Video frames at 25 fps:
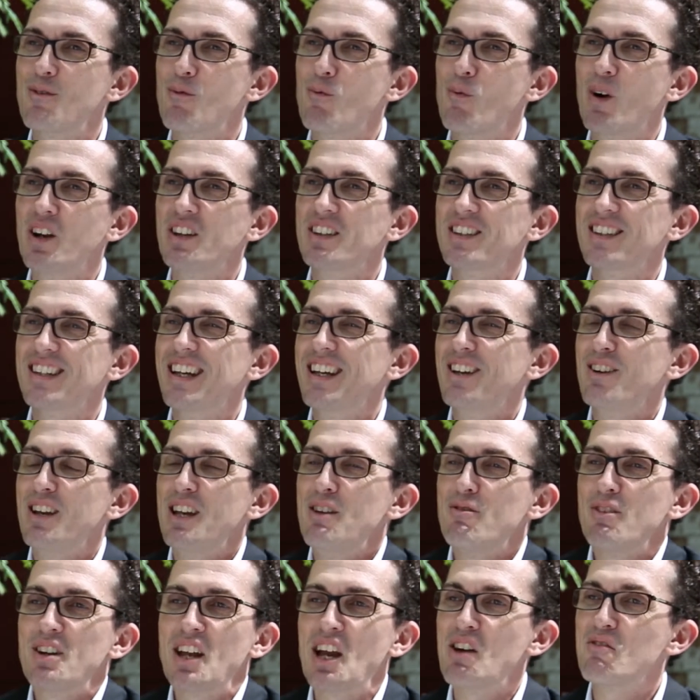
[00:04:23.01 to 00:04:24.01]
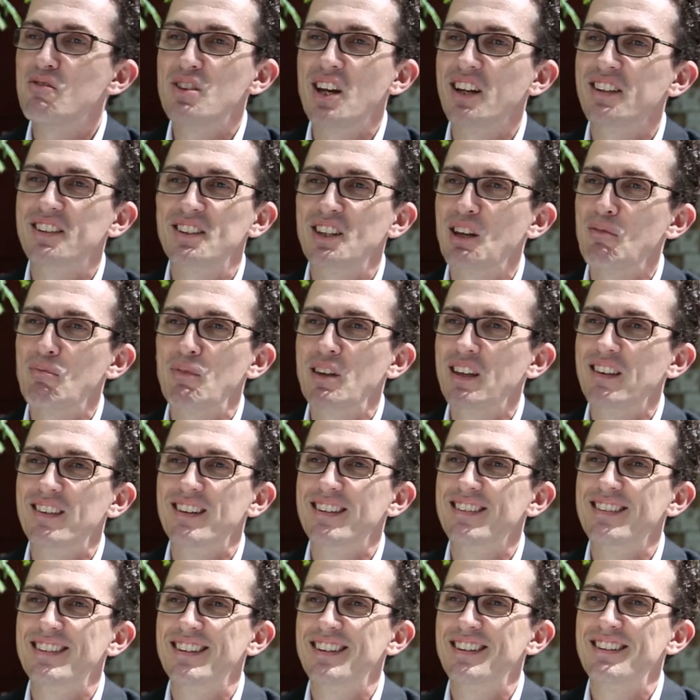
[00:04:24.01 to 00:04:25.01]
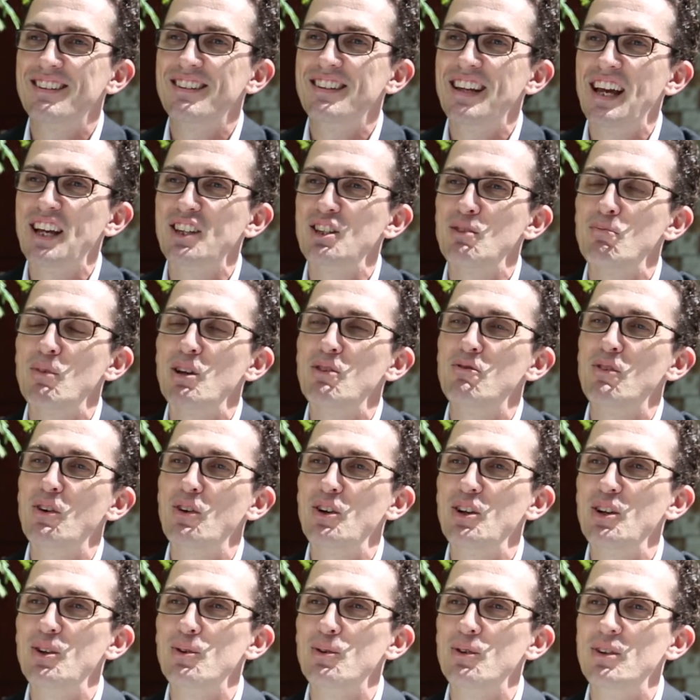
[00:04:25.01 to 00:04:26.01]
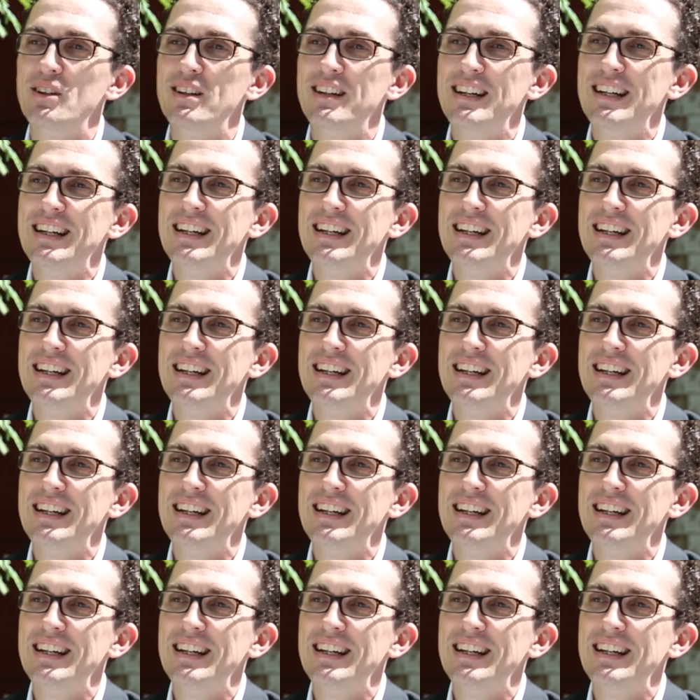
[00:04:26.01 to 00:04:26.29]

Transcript: once they even have done something that hasn't been very good.